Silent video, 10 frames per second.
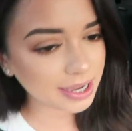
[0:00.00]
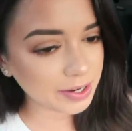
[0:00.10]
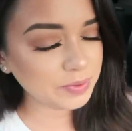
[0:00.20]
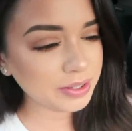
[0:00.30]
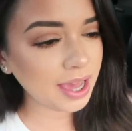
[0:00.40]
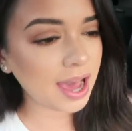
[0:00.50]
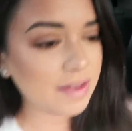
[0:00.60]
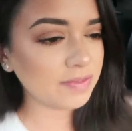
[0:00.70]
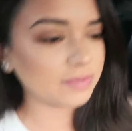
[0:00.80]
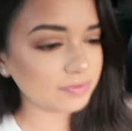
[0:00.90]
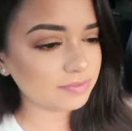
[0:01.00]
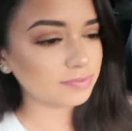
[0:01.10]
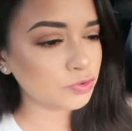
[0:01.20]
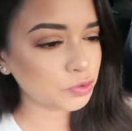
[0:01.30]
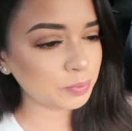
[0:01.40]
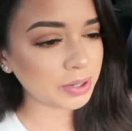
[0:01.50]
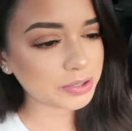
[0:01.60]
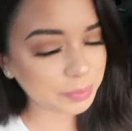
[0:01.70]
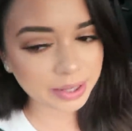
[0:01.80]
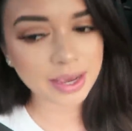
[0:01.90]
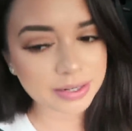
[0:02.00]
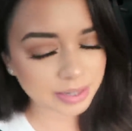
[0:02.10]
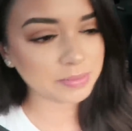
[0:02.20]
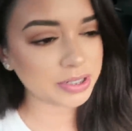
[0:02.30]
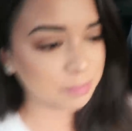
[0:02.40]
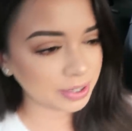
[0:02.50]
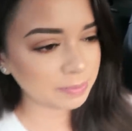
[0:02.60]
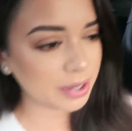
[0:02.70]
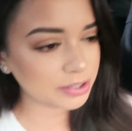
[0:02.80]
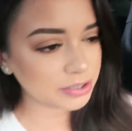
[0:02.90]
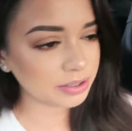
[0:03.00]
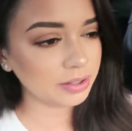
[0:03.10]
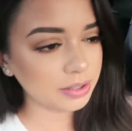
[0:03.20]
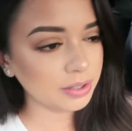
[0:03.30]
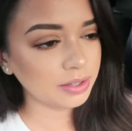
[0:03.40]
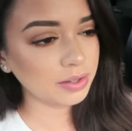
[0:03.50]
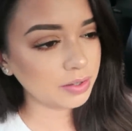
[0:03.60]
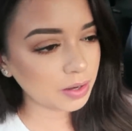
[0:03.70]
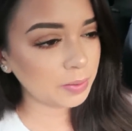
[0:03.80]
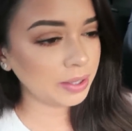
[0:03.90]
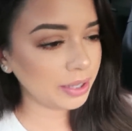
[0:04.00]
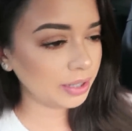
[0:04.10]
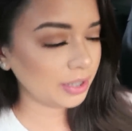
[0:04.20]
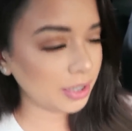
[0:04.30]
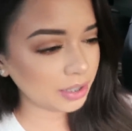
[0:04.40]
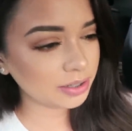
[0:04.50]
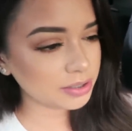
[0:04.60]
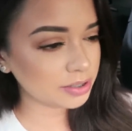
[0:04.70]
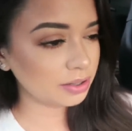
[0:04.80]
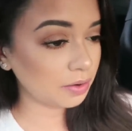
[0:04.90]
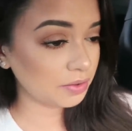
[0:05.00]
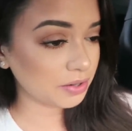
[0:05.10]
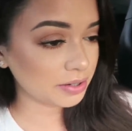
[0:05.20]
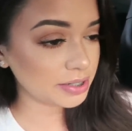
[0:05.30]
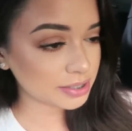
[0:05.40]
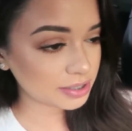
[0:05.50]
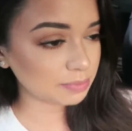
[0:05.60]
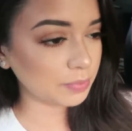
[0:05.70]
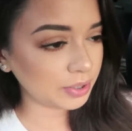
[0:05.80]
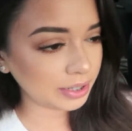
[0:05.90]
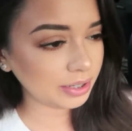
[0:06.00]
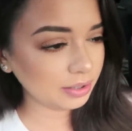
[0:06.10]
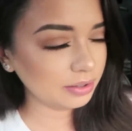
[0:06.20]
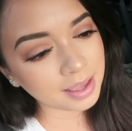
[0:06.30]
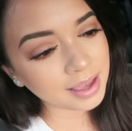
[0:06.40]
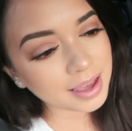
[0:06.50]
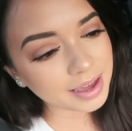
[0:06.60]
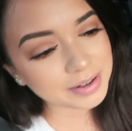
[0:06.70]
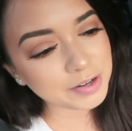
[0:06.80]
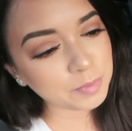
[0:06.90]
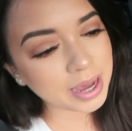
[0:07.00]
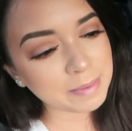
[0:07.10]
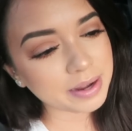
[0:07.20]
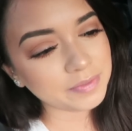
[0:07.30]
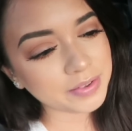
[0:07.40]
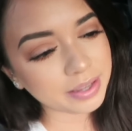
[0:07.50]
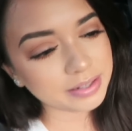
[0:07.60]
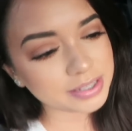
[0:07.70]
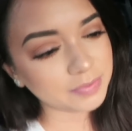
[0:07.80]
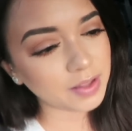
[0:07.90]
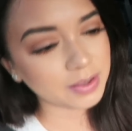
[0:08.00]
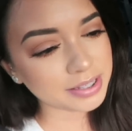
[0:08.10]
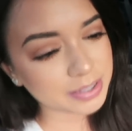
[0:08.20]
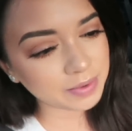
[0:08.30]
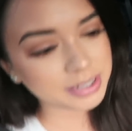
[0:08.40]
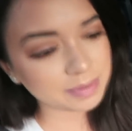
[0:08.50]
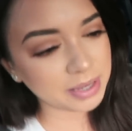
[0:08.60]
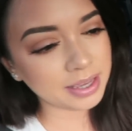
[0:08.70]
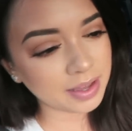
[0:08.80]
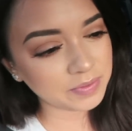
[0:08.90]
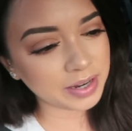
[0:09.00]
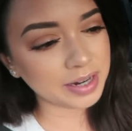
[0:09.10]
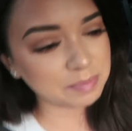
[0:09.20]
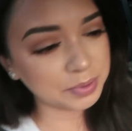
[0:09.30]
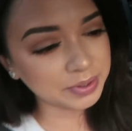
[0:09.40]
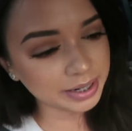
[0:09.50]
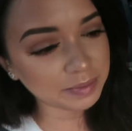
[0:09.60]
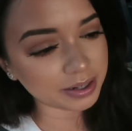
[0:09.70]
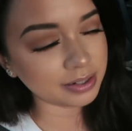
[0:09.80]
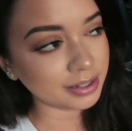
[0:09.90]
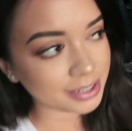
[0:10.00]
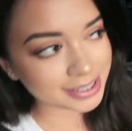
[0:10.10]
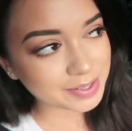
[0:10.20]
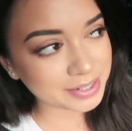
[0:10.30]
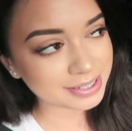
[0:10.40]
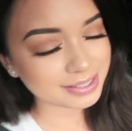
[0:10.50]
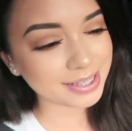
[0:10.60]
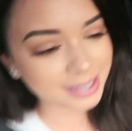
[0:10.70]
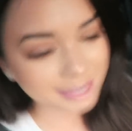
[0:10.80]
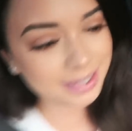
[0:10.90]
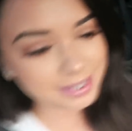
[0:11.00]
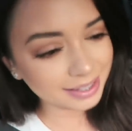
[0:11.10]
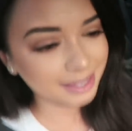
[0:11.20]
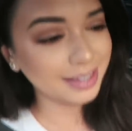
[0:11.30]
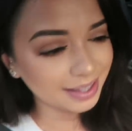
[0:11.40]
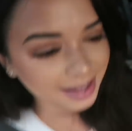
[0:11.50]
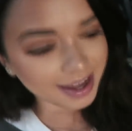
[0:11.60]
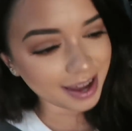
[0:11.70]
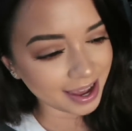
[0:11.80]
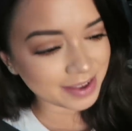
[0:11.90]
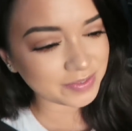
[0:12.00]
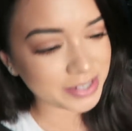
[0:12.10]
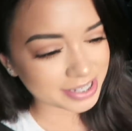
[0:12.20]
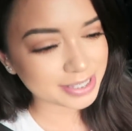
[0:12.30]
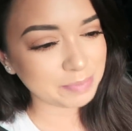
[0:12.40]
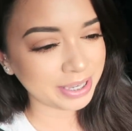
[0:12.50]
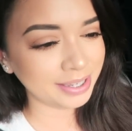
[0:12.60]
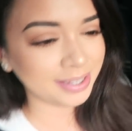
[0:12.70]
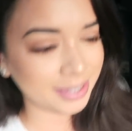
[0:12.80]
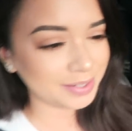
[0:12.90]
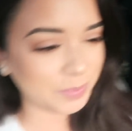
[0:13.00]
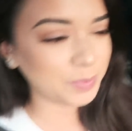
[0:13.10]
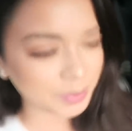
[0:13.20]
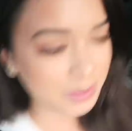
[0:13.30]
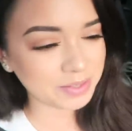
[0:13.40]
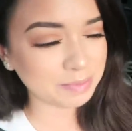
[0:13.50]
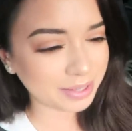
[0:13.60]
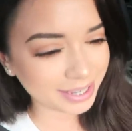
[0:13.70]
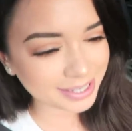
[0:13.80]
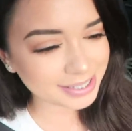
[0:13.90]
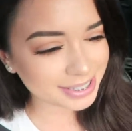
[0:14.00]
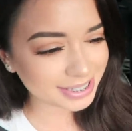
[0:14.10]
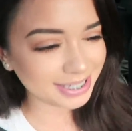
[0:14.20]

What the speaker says: I don't really have too much planned. I'm just pretty much going to the orthodontist this morning. I don't know why, but I feel like this vlog is going to be a very boring one because honestly, I've just been all over the place.